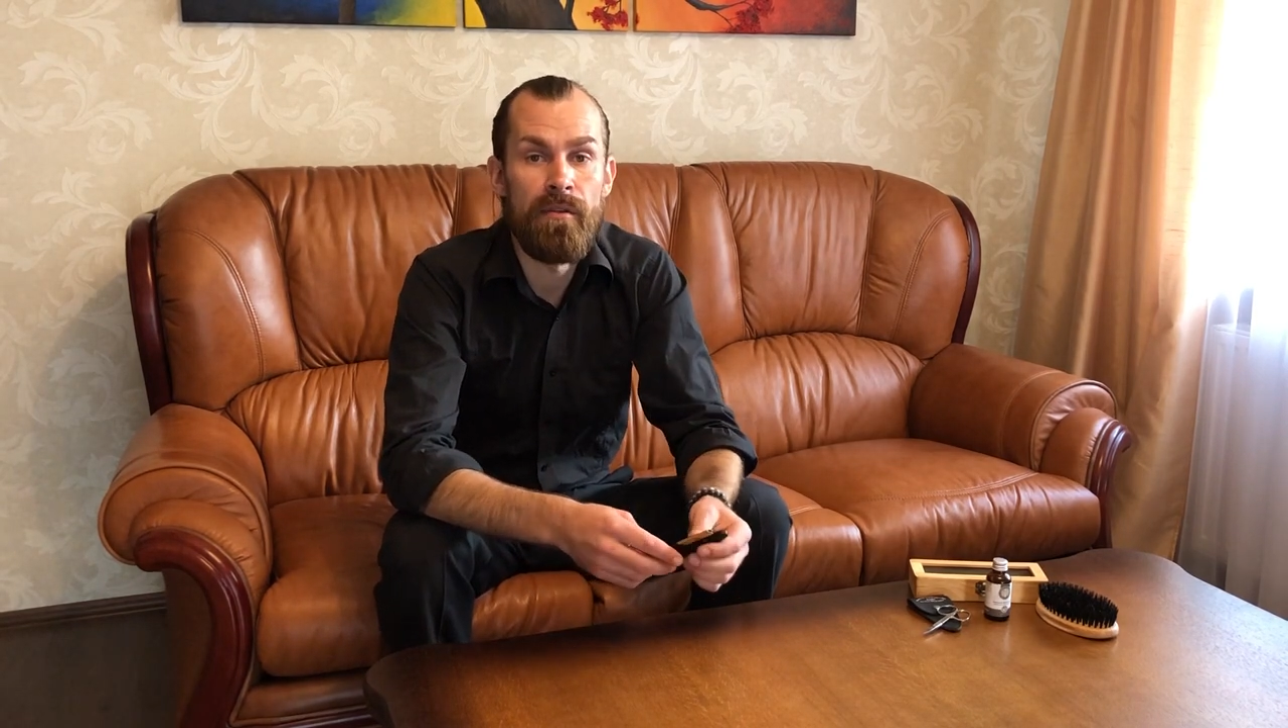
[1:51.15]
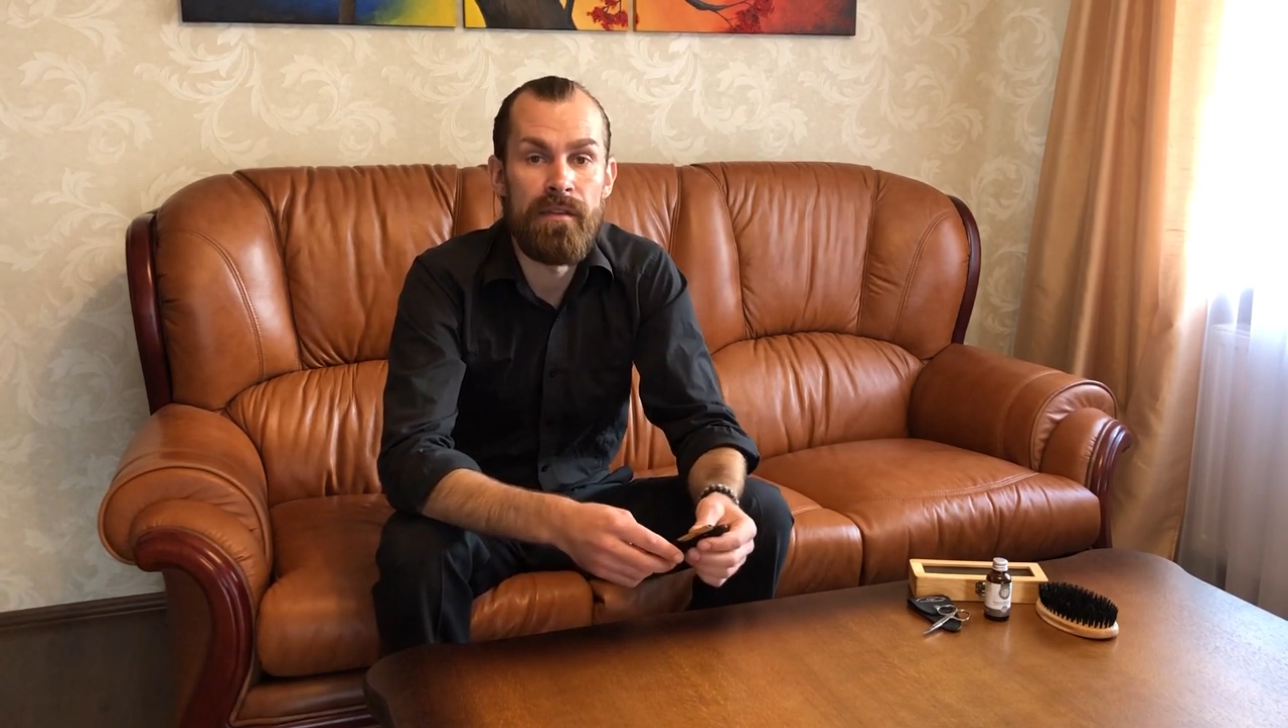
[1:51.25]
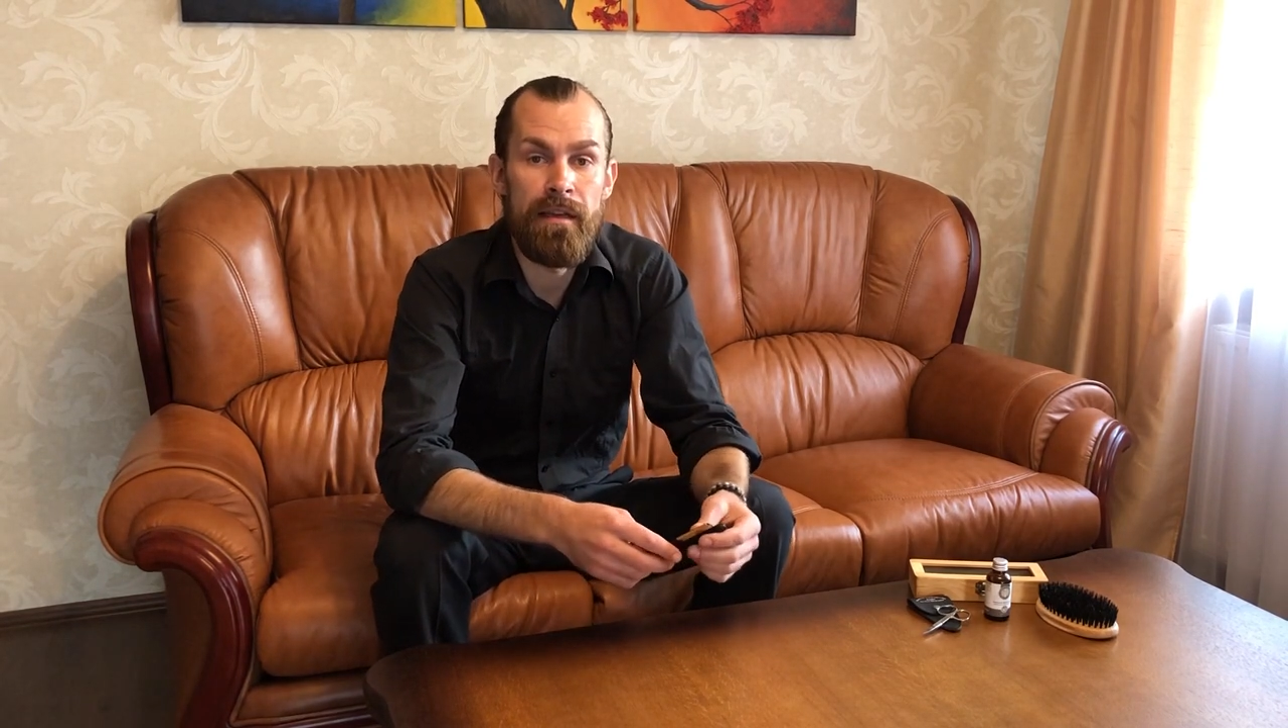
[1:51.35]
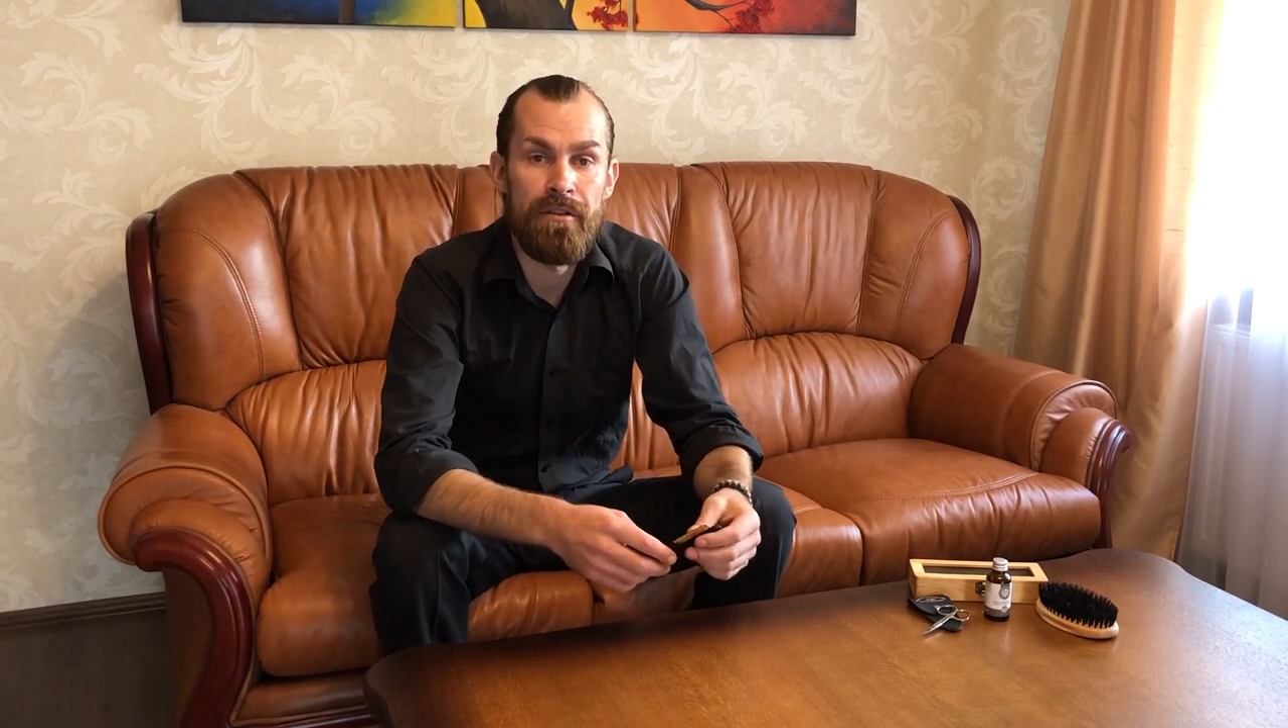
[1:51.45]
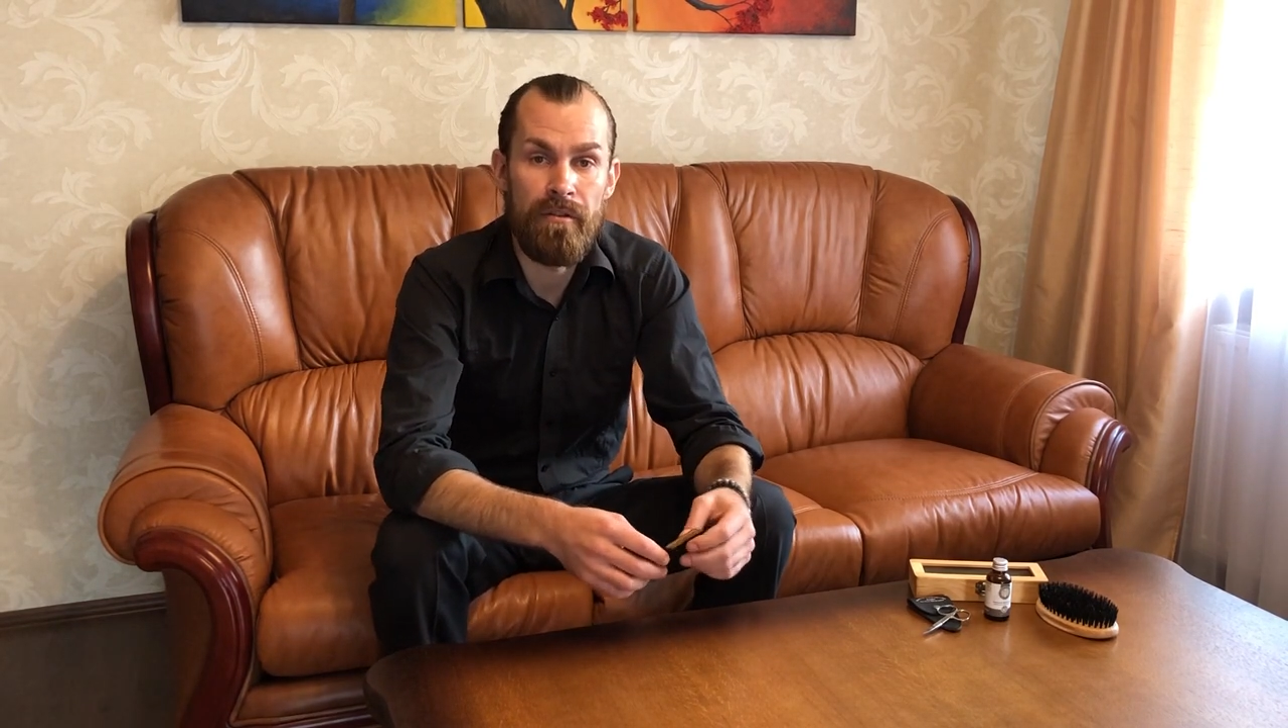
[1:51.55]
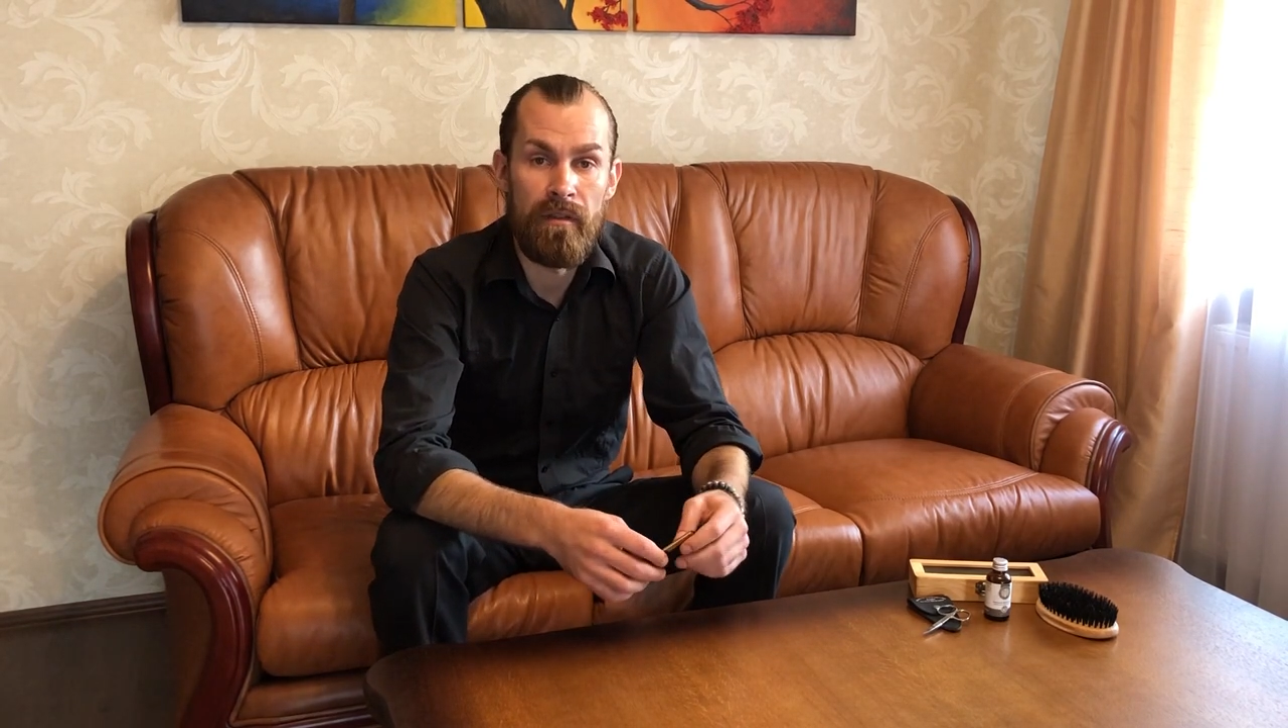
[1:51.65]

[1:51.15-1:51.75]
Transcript: you set your